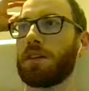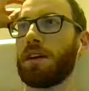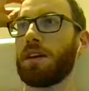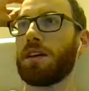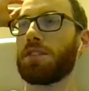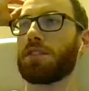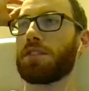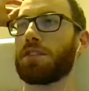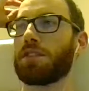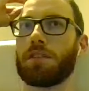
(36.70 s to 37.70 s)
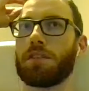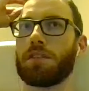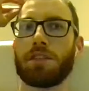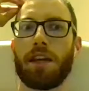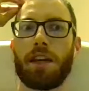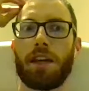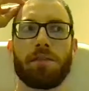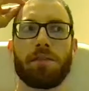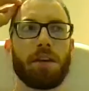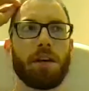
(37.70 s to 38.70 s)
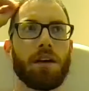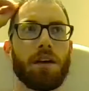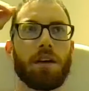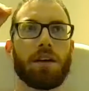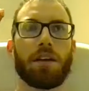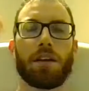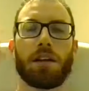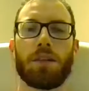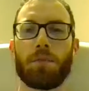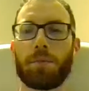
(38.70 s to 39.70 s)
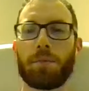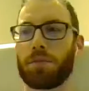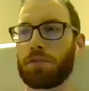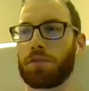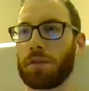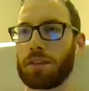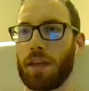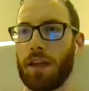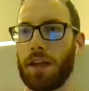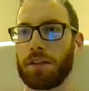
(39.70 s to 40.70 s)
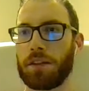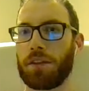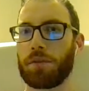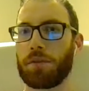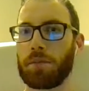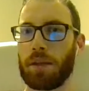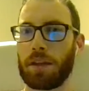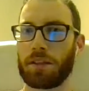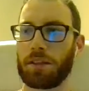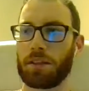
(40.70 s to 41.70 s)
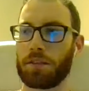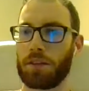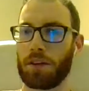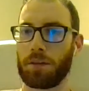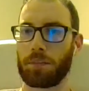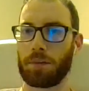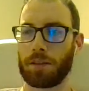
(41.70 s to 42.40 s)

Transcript: It's going good, Dave. Kind of a bittersweet day. I didn't think we'd make it this far, but